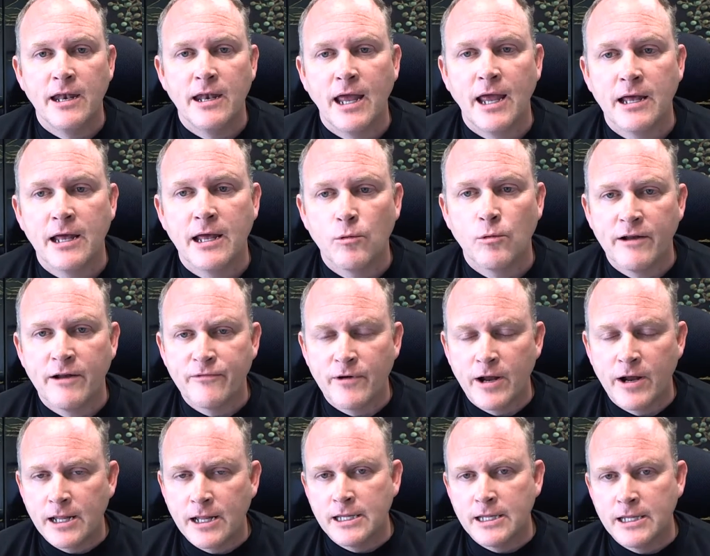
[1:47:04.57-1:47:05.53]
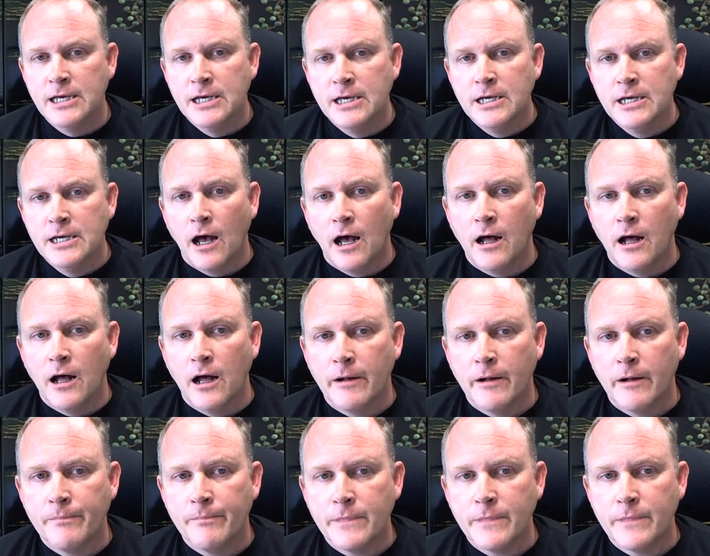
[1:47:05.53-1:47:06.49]
and quite frankly,
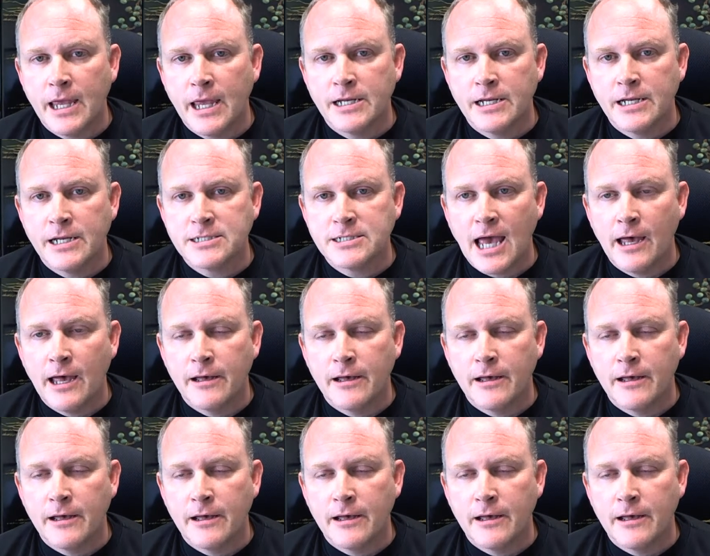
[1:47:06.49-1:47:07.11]
it is